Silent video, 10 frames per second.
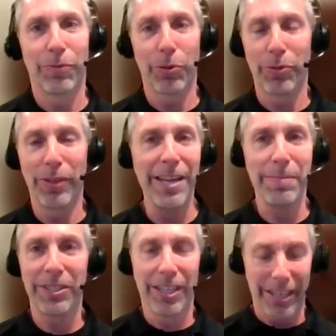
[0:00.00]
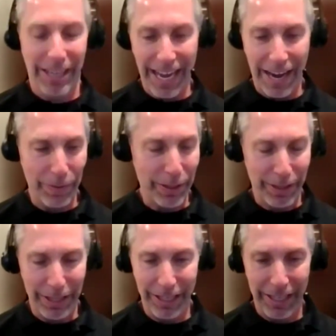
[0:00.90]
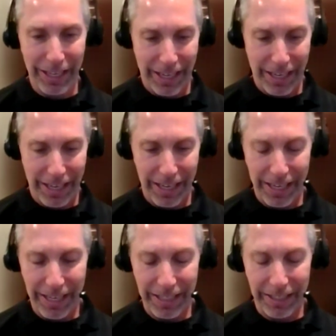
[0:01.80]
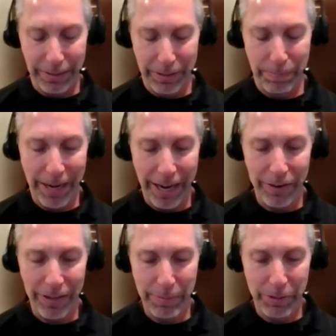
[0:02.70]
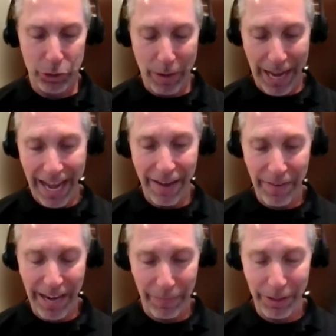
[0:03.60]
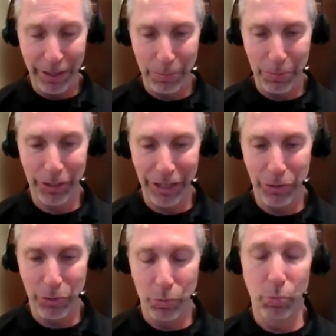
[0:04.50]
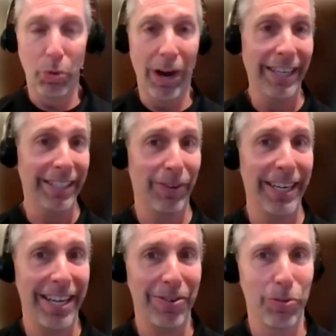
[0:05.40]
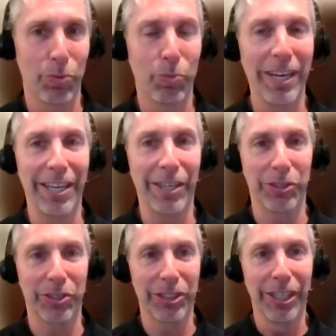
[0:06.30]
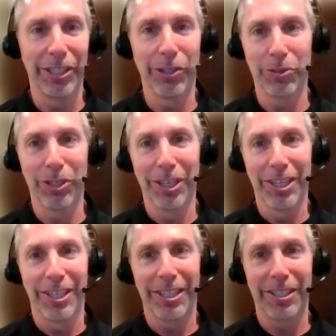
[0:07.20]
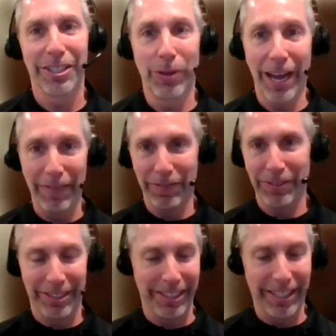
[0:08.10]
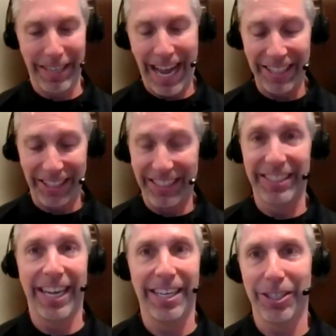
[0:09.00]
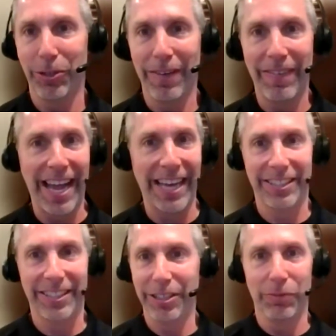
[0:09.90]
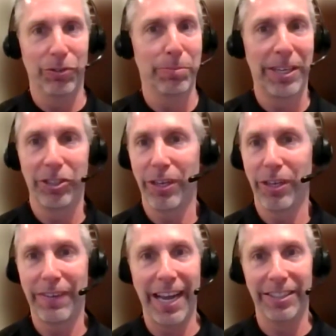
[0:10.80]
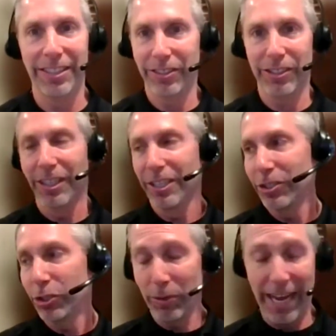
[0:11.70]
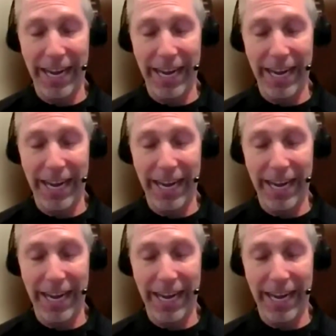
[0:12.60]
for them, it's everything. The paradigm is you have everything almost that you want right now. What else? You have access to data, you have access to information, you have access to